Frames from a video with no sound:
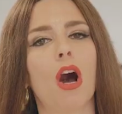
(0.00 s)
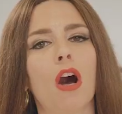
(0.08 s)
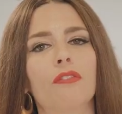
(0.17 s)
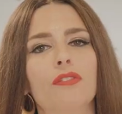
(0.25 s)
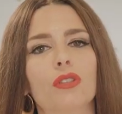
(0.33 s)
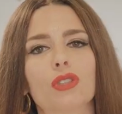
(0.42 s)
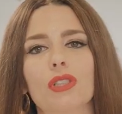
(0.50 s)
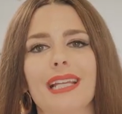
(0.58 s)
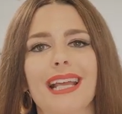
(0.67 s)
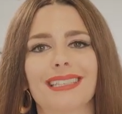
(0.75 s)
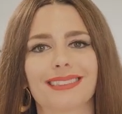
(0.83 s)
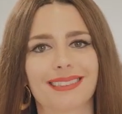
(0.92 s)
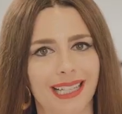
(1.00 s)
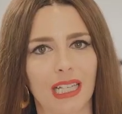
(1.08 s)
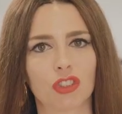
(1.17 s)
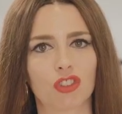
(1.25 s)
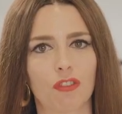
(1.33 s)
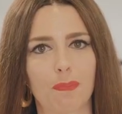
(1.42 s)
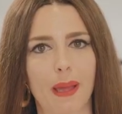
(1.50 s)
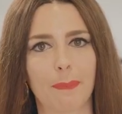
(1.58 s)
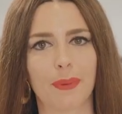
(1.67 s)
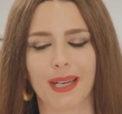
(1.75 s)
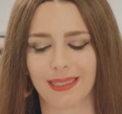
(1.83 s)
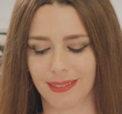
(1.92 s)
Obviously, a scrunch of
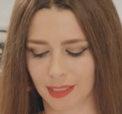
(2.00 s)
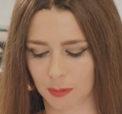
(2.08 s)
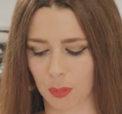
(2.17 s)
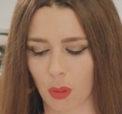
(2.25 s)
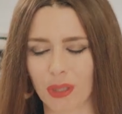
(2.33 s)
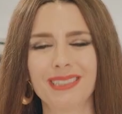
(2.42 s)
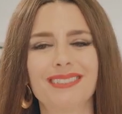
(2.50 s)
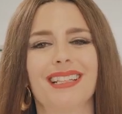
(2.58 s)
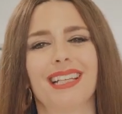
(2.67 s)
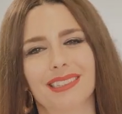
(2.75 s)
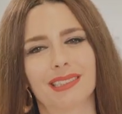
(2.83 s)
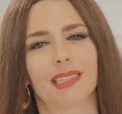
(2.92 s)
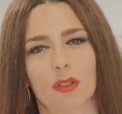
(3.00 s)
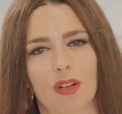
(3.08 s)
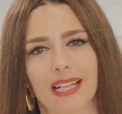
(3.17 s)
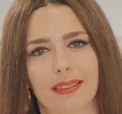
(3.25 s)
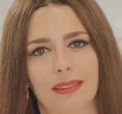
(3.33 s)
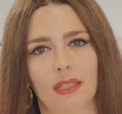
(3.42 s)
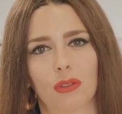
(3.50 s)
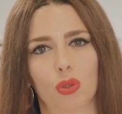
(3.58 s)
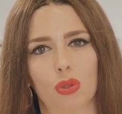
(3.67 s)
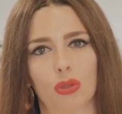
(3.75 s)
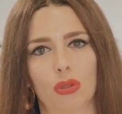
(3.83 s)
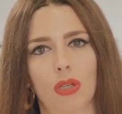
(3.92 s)
pepper at this point is the right thing
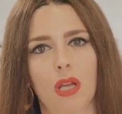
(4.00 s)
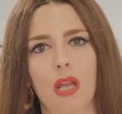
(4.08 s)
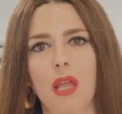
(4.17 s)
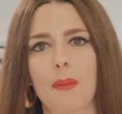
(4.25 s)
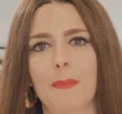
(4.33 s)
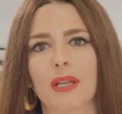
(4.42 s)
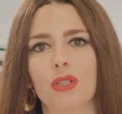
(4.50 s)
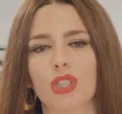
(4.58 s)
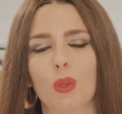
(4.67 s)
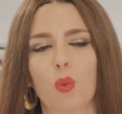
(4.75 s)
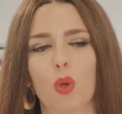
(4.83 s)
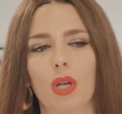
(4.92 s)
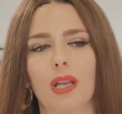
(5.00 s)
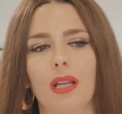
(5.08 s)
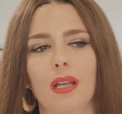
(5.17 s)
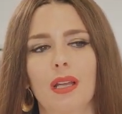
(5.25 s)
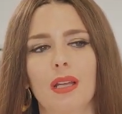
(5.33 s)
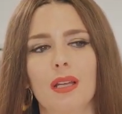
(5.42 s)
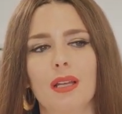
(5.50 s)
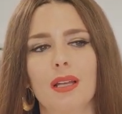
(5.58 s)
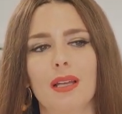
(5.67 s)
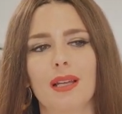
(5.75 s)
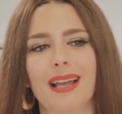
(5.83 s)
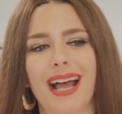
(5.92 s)
to do because it will
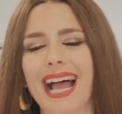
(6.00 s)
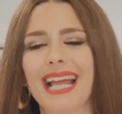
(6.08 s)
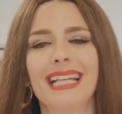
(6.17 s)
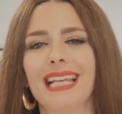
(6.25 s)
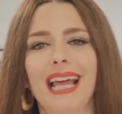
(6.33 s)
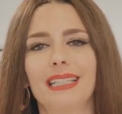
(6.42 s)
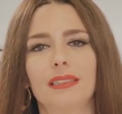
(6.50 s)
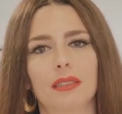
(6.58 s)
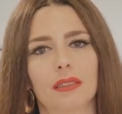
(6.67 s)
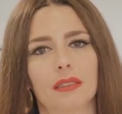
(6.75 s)
highlight